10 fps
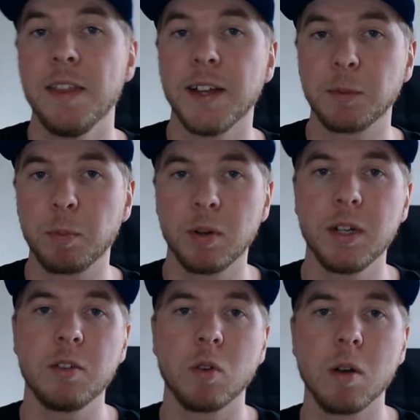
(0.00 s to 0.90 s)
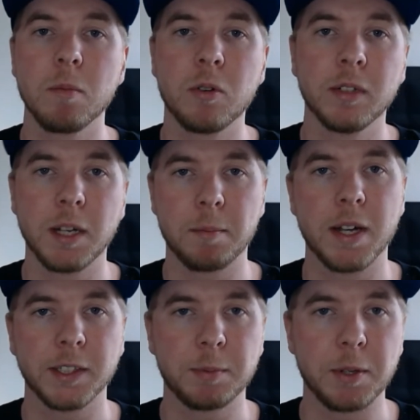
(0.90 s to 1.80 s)
That's pretty normal in
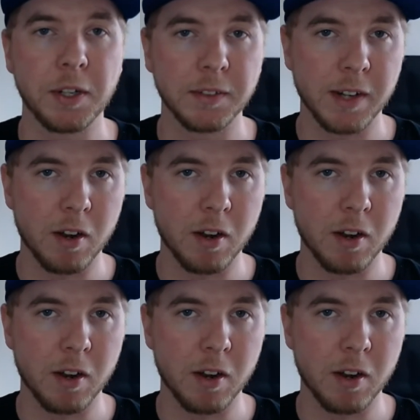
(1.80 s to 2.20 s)
my experience.